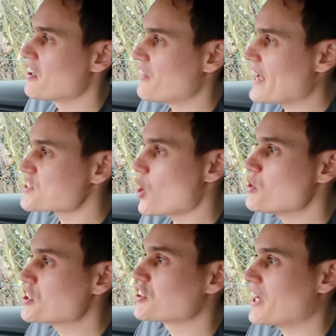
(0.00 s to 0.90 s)
that's
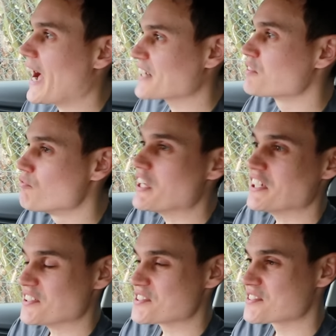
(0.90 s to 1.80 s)
only gonna add
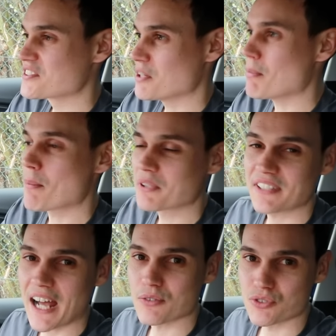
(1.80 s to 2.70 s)
convenience. Your mum
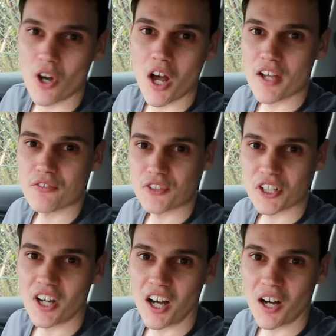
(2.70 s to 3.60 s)
can now drive
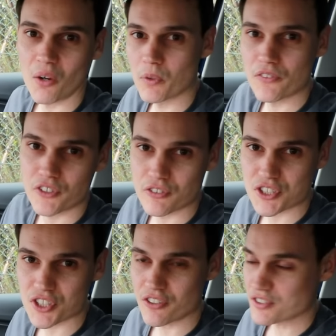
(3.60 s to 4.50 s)
your car with your
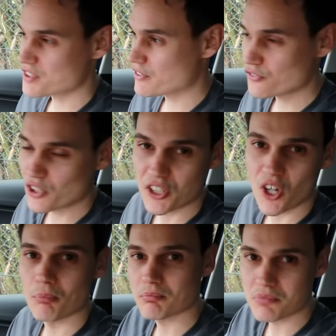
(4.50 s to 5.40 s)
insurance. If it's fully
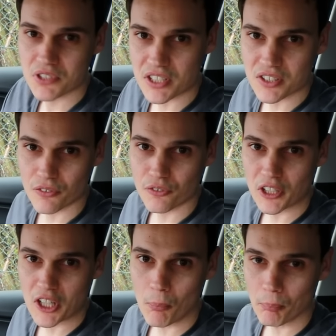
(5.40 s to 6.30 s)
comp, she's got
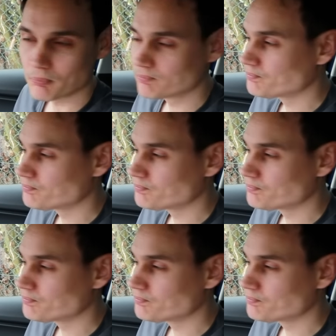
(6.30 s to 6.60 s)
fully comp.